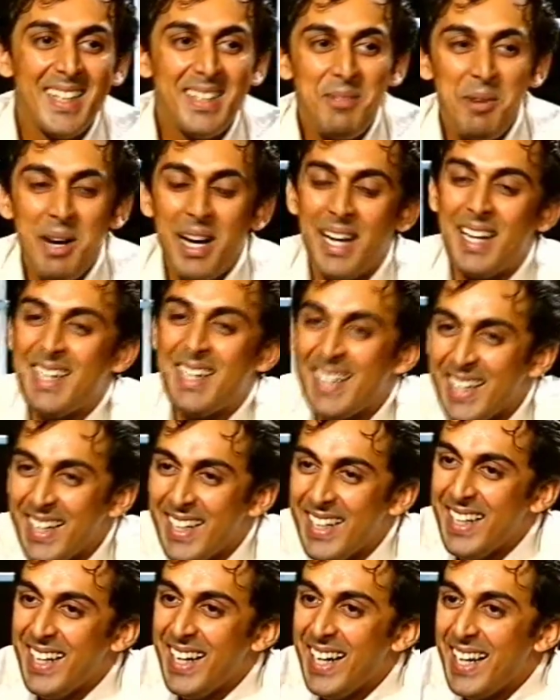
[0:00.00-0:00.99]
I, well,
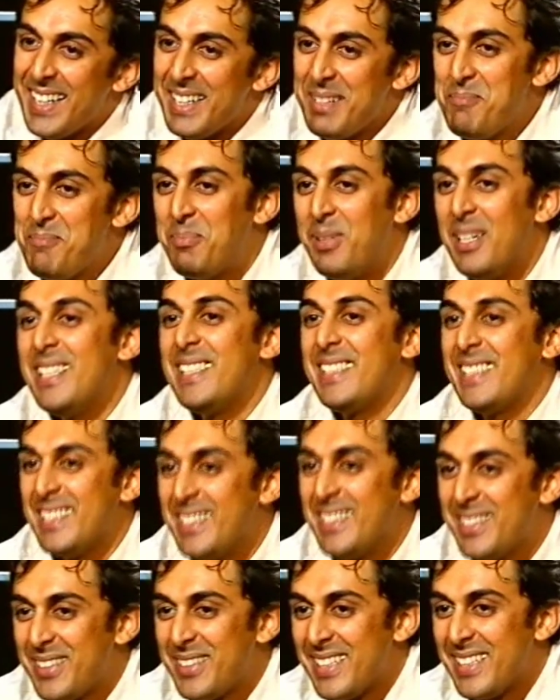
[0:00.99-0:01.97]
I didn't burst
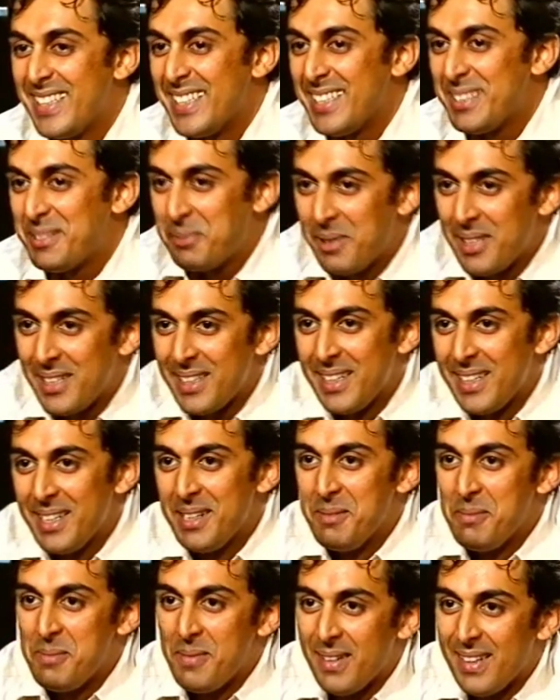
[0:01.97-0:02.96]
into tears, but... but
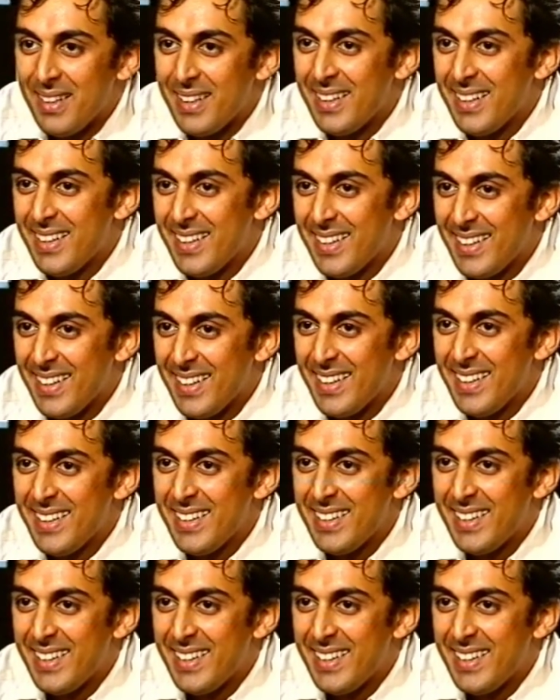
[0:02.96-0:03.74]
they just poured out.